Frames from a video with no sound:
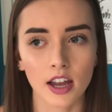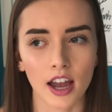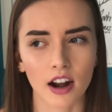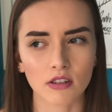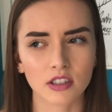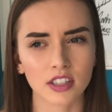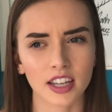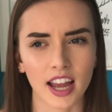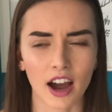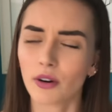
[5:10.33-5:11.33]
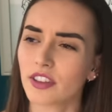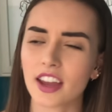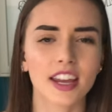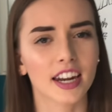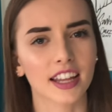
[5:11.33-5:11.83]
And I was like, how are
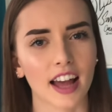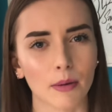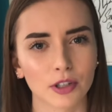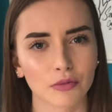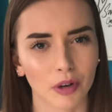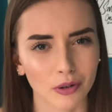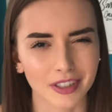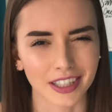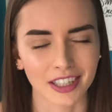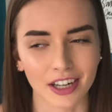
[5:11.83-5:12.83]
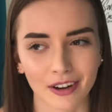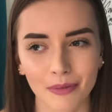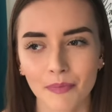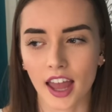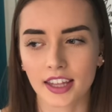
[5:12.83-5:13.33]
they getting that much protein, you
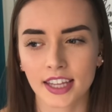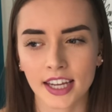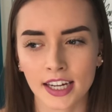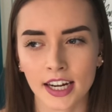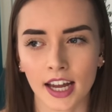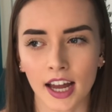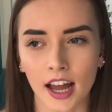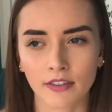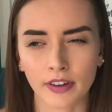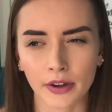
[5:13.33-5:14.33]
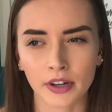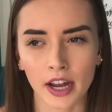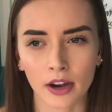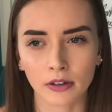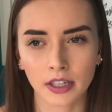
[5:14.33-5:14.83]
know? And then I found
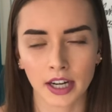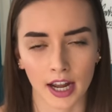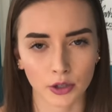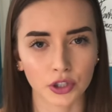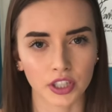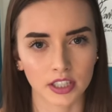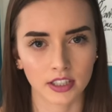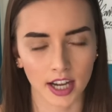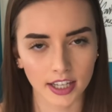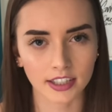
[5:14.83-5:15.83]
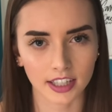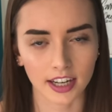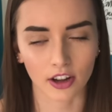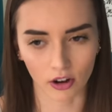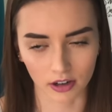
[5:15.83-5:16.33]
out and actually tested
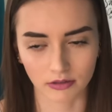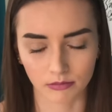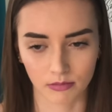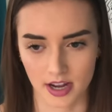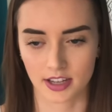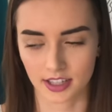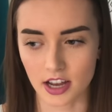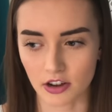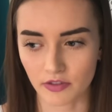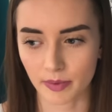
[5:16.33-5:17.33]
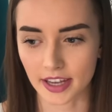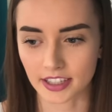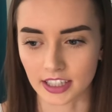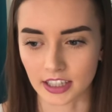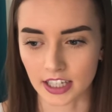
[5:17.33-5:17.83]
it on myself,
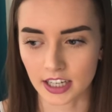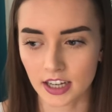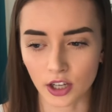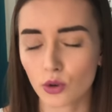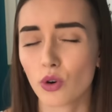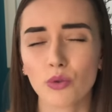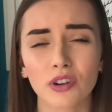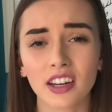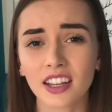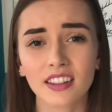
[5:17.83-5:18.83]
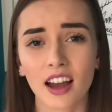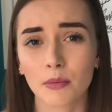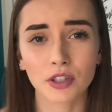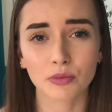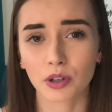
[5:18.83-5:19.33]
basically, that you don't need
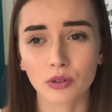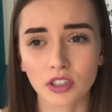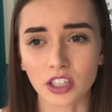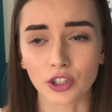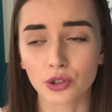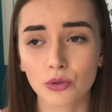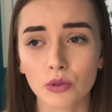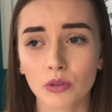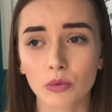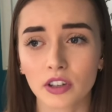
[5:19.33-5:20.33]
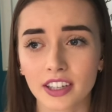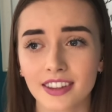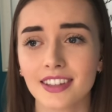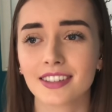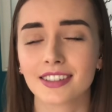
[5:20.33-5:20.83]
that much protein. You will get
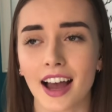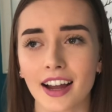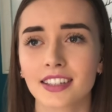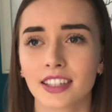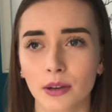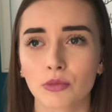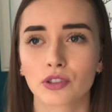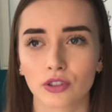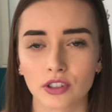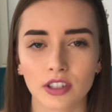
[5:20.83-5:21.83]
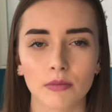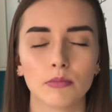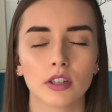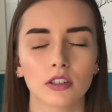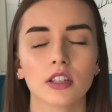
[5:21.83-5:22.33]
the exact same results and
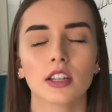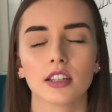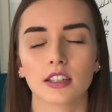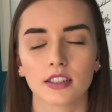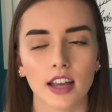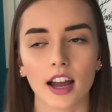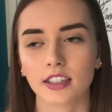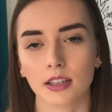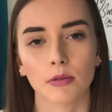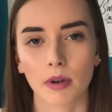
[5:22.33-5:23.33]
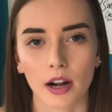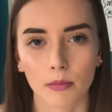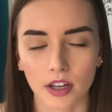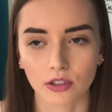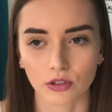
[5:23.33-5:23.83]
build the exact same amount of
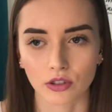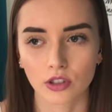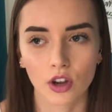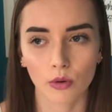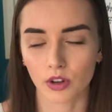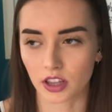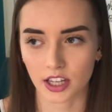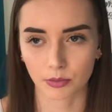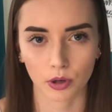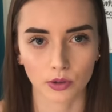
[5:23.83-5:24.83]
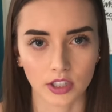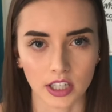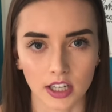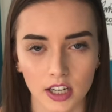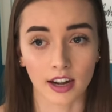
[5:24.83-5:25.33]
muscles with less
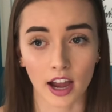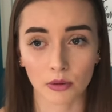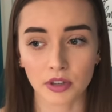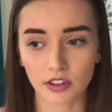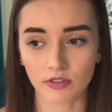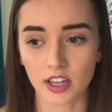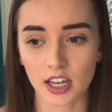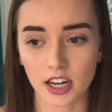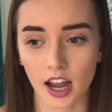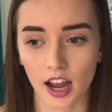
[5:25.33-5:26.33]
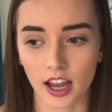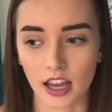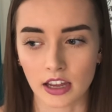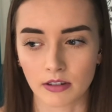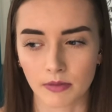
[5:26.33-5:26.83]
protein. Now being vegan,
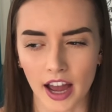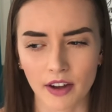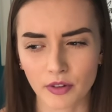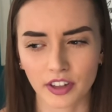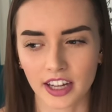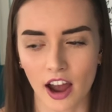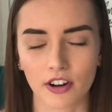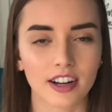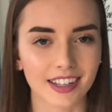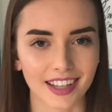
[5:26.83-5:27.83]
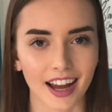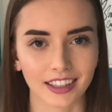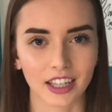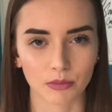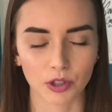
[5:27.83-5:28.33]
I haven't really counted
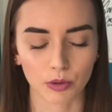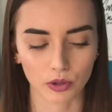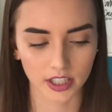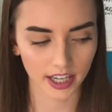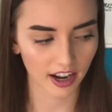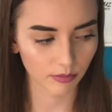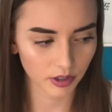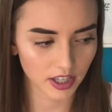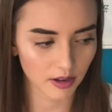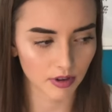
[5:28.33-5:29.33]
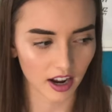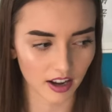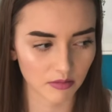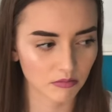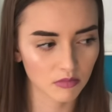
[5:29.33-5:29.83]
exactly how much protein I have per day, but
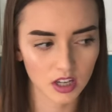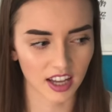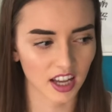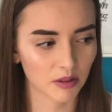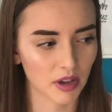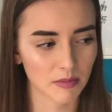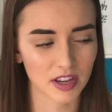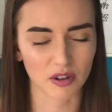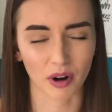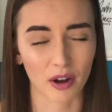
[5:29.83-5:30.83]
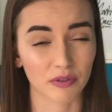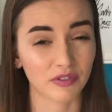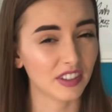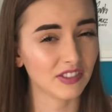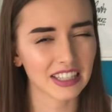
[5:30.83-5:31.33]
I'm saying maybe around
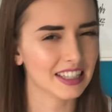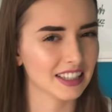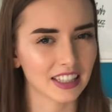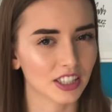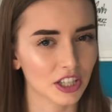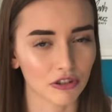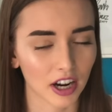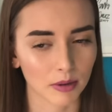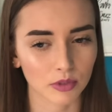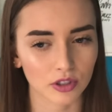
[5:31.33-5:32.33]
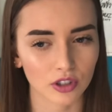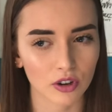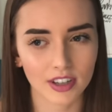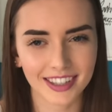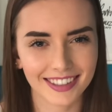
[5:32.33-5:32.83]
50 to 60 grams or so.
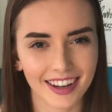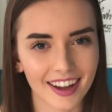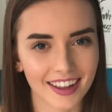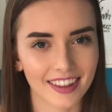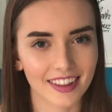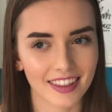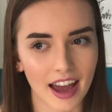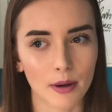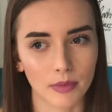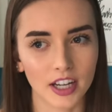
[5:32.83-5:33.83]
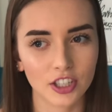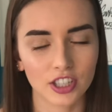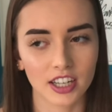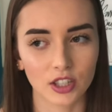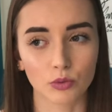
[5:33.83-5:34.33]
It's not that
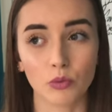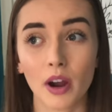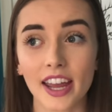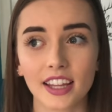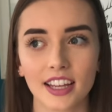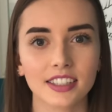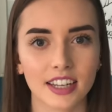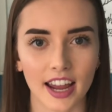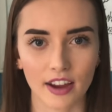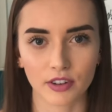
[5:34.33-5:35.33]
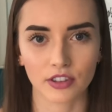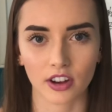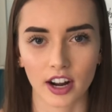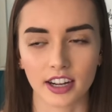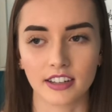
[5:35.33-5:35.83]
much, and it's way less than I ever
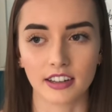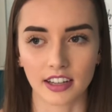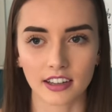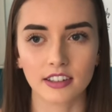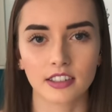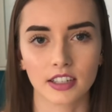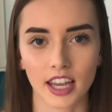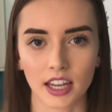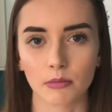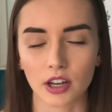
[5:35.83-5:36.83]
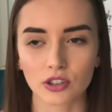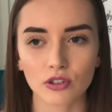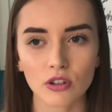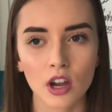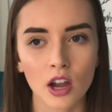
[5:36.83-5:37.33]
thought I'd need to gain
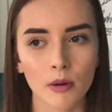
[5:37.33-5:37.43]
muscle.